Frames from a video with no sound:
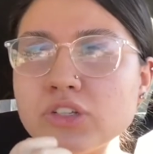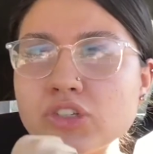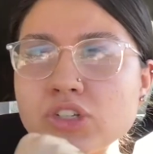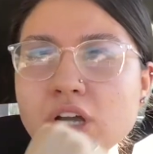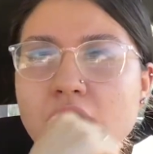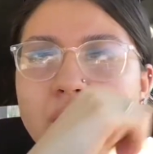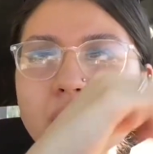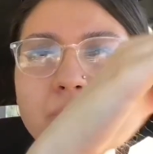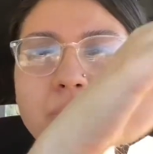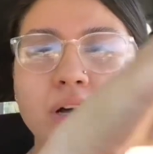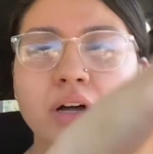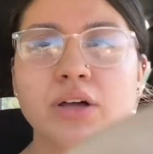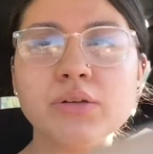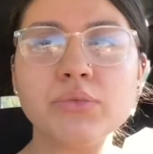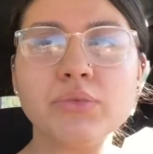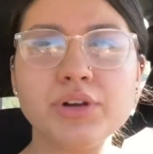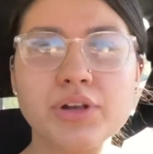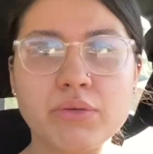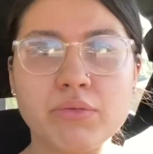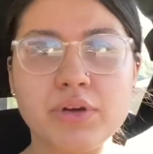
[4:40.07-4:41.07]
job
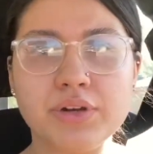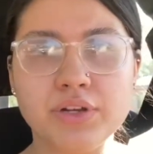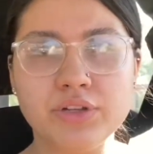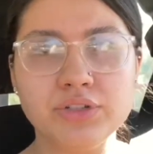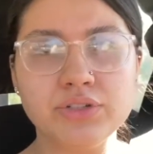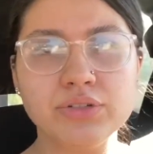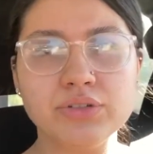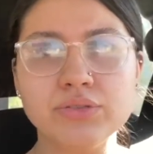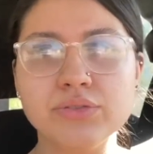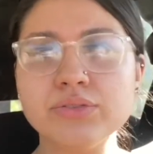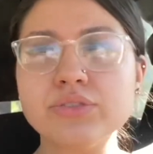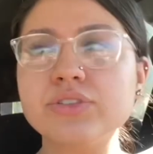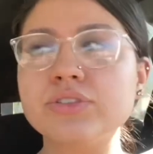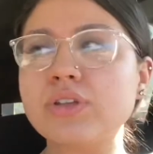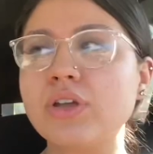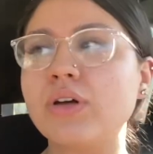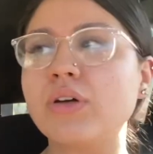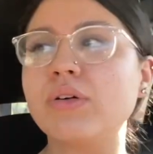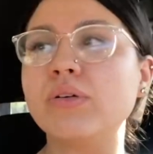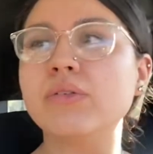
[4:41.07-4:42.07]
on what I want to do.
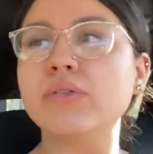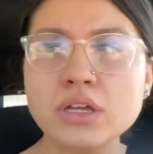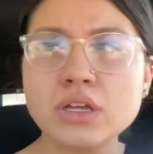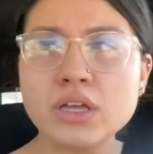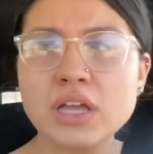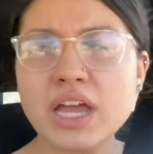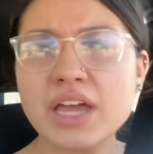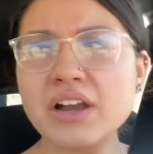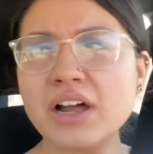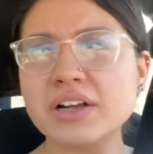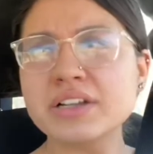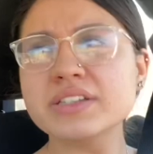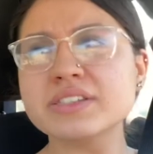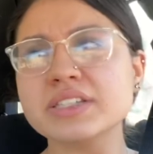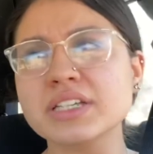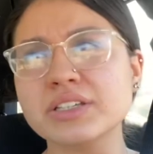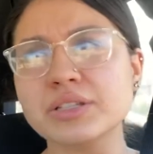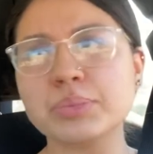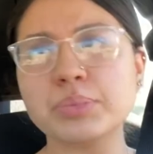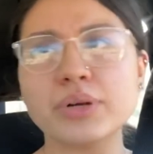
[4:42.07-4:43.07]
So, and
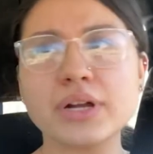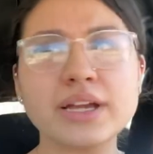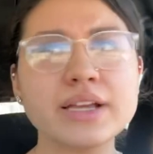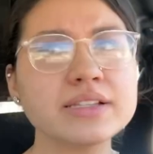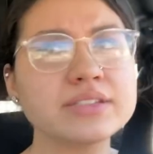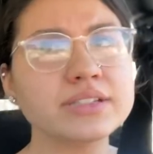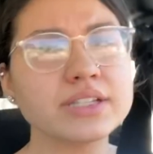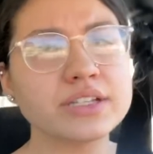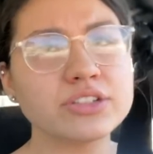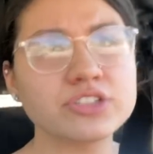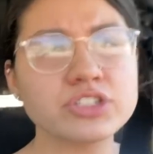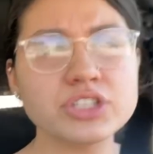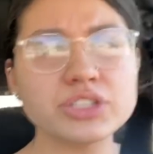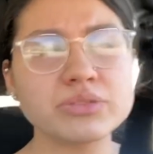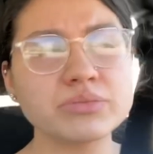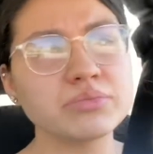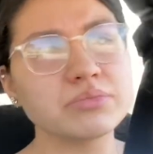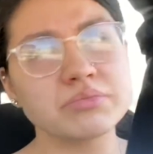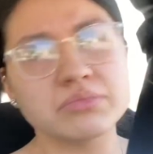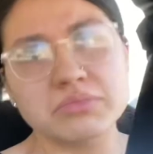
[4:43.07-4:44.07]
honestly the price, like she
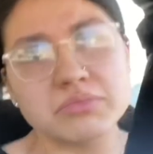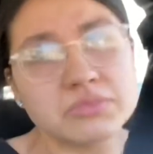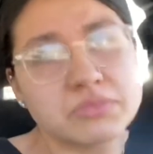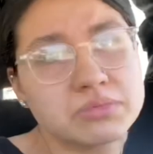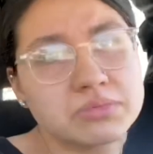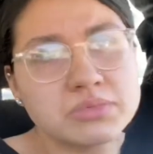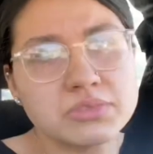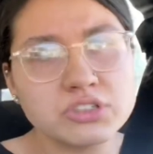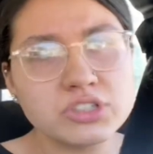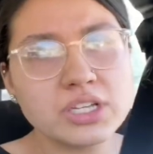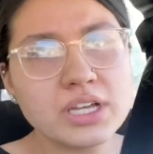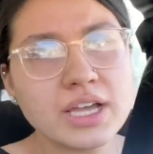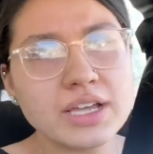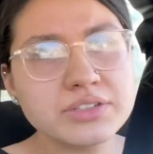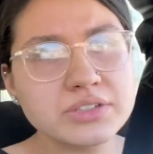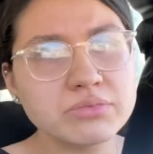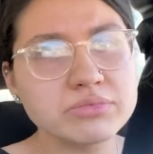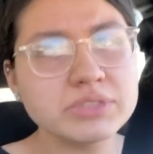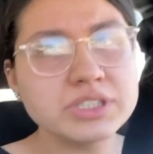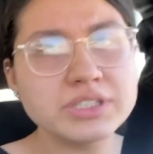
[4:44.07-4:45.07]

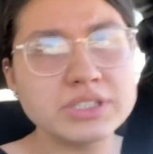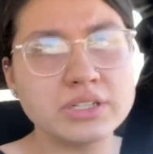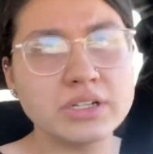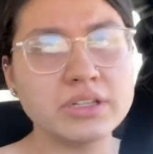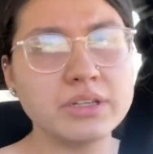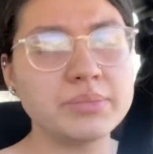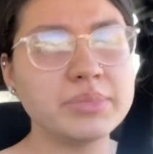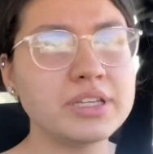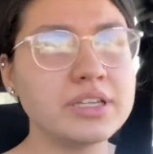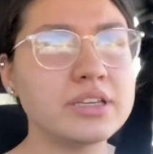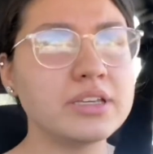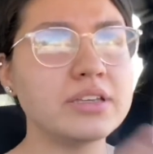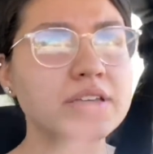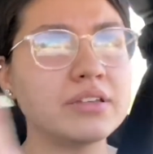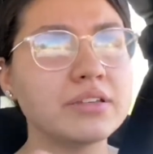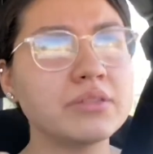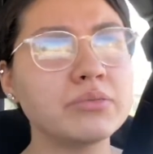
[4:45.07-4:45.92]
has a reasonably